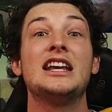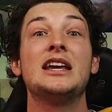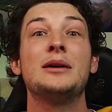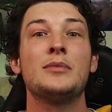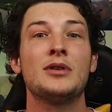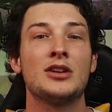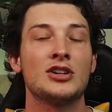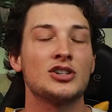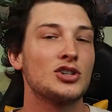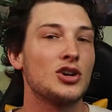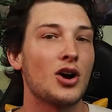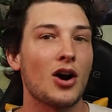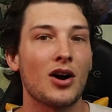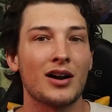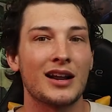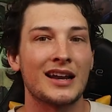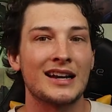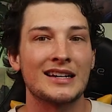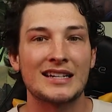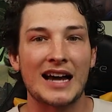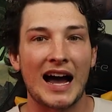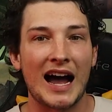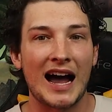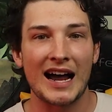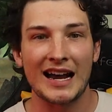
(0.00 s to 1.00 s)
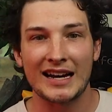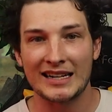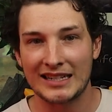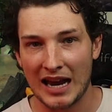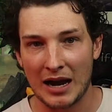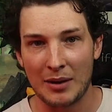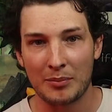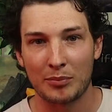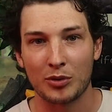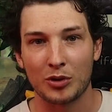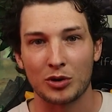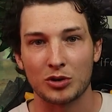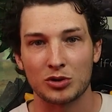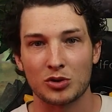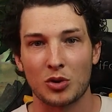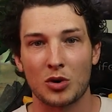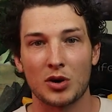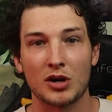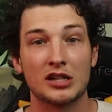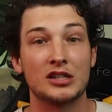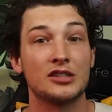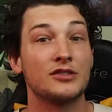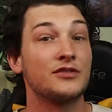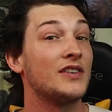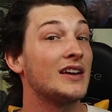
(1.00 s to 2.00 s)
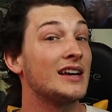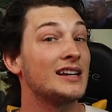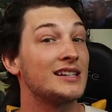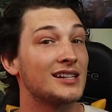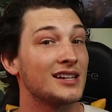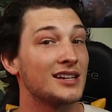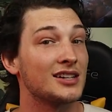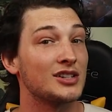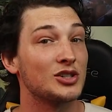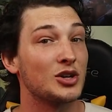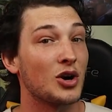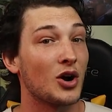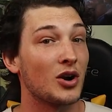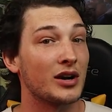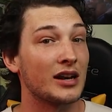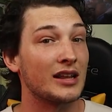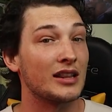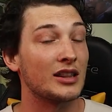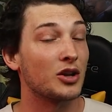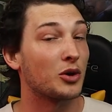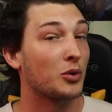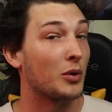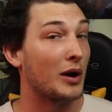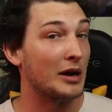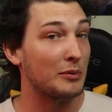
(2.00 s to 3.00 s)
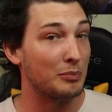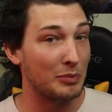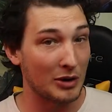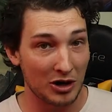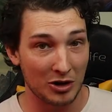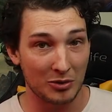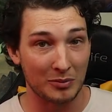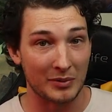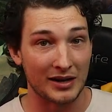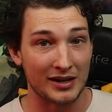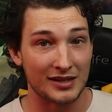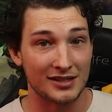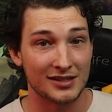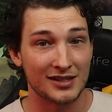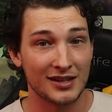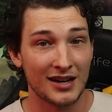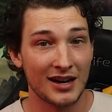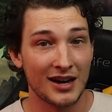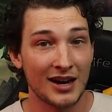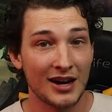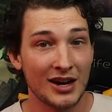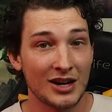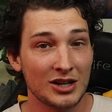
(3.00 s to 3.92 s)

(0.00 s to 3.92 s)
demons guarding Thai temples or sphinxes guarding the Great Pyramids.